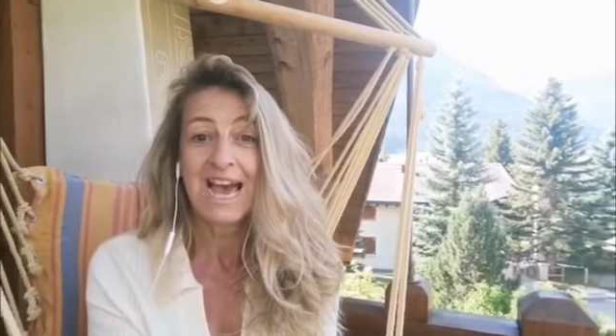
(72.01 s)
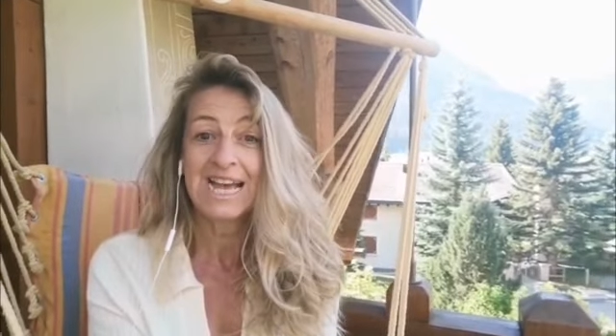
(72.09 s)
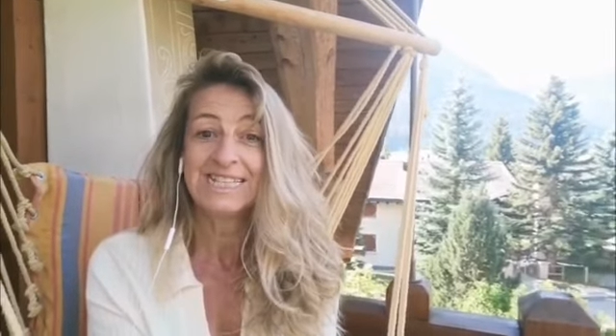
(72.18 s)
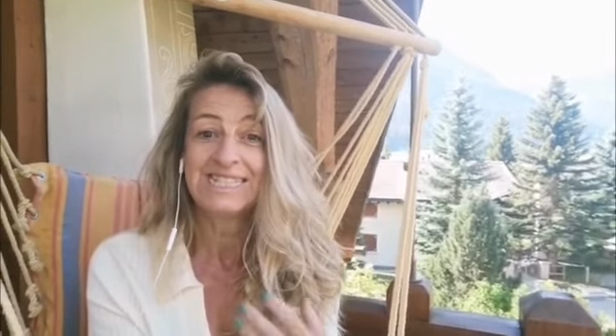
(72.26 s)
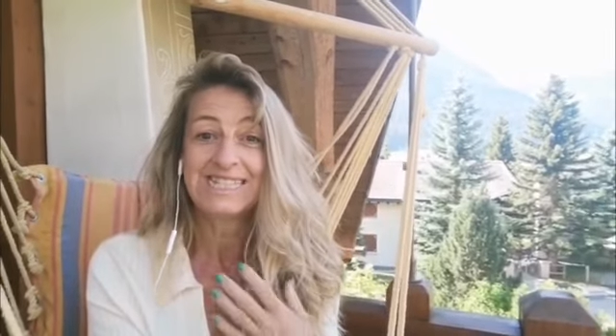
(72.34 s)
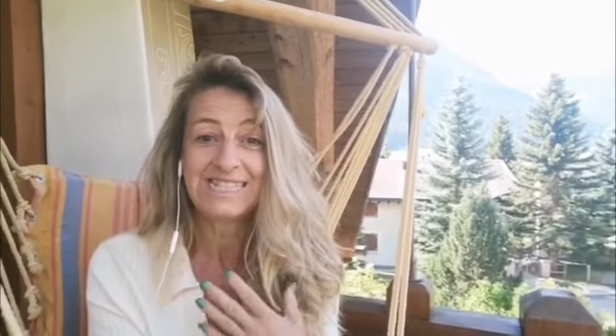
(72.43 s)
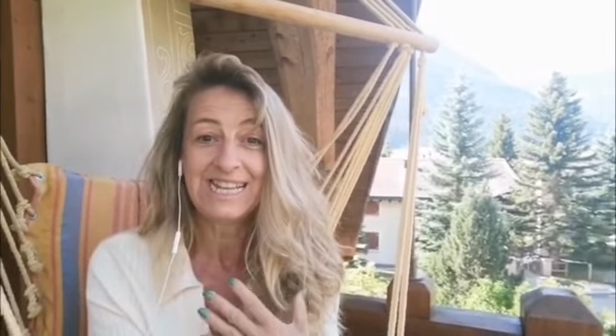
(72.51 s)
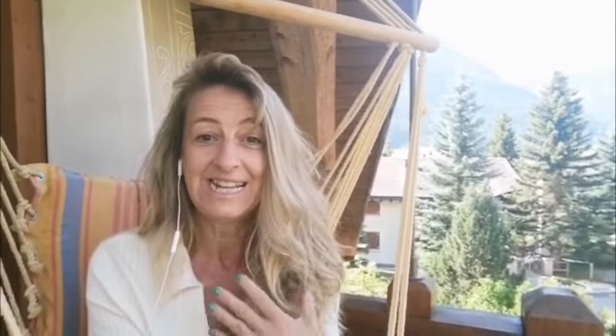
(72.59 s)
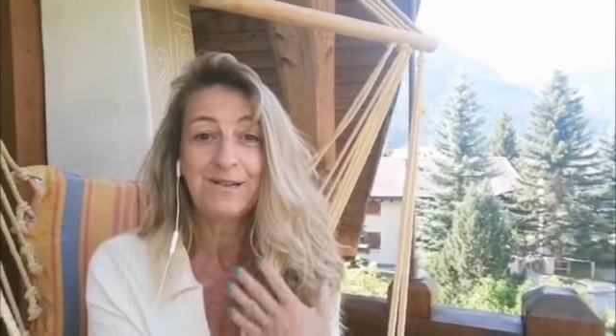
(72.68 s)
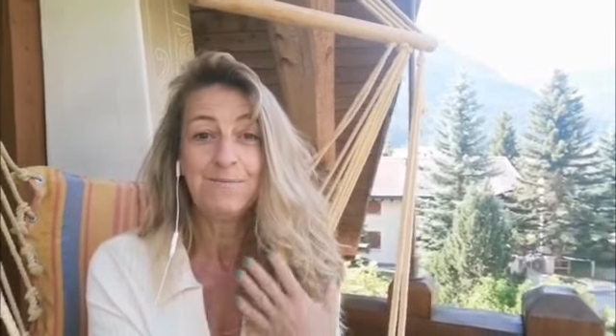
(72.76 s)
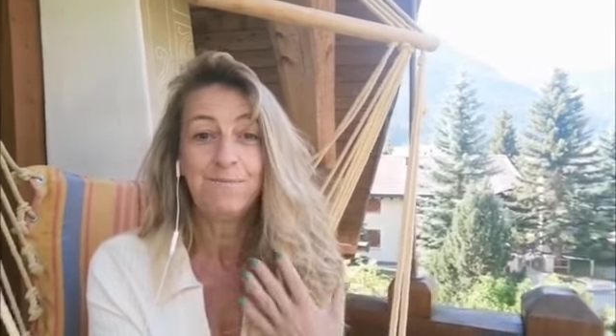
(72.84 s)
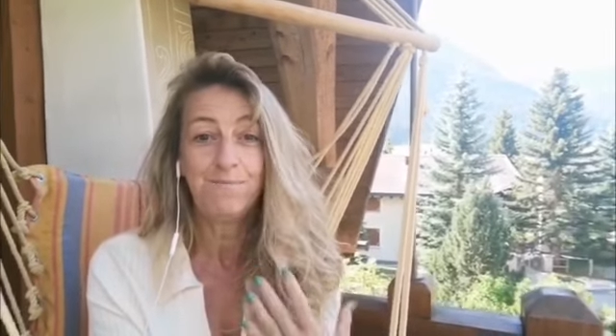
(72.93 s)
and
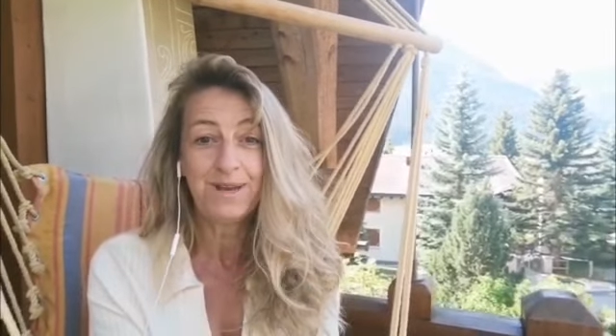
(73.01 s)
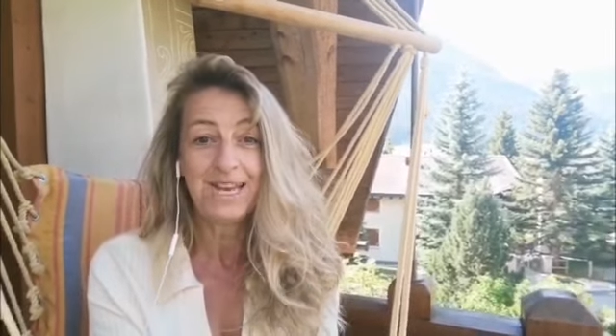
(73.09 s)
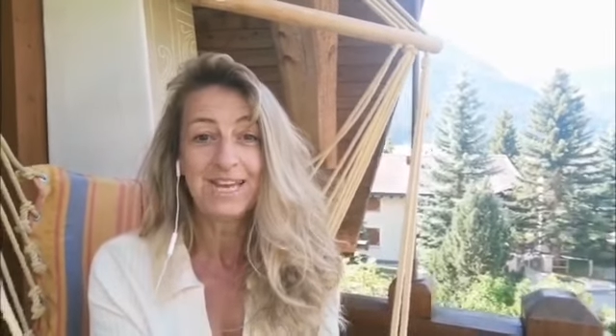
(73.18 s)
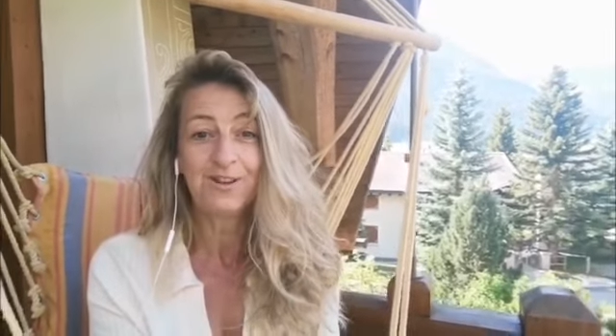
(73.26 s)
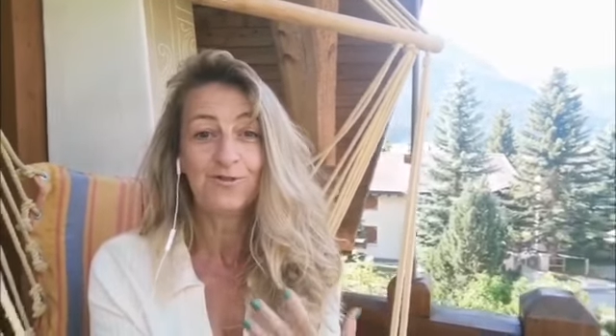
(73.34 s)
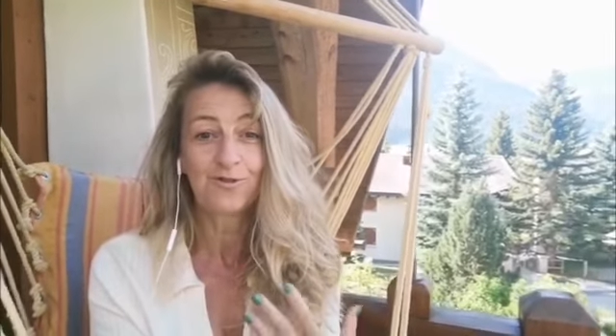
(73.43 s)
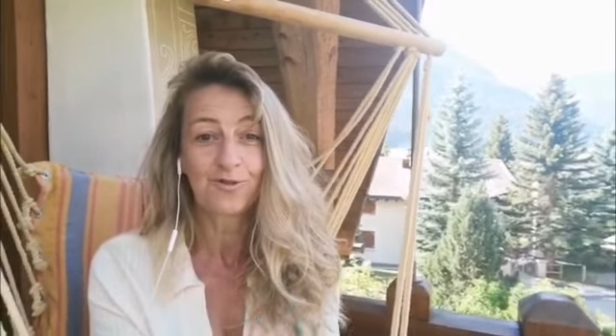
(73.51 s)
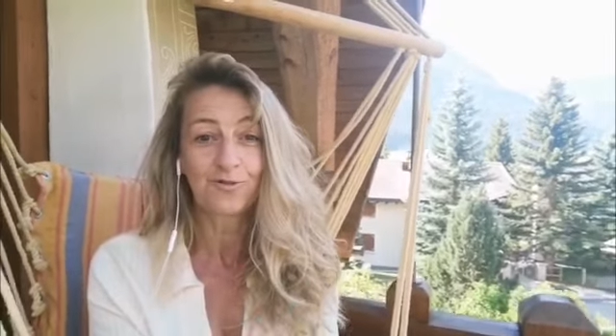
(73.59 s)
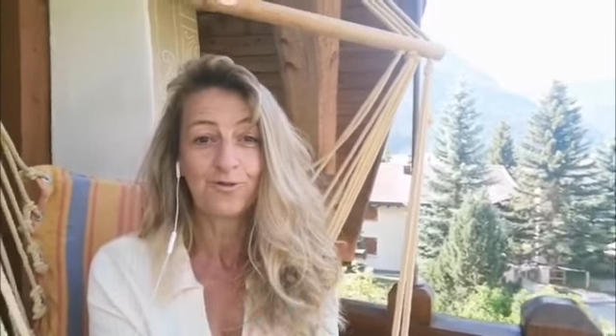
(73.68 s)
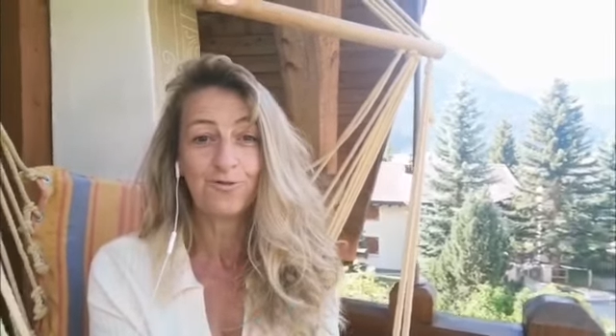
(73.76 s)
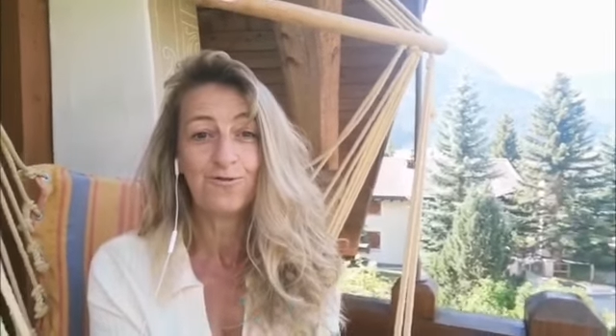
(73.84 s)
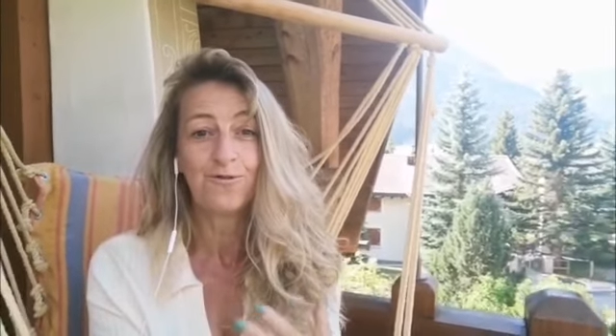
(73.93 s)
still be
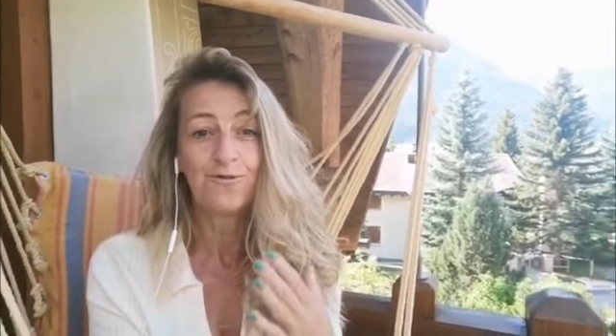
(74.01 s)
true,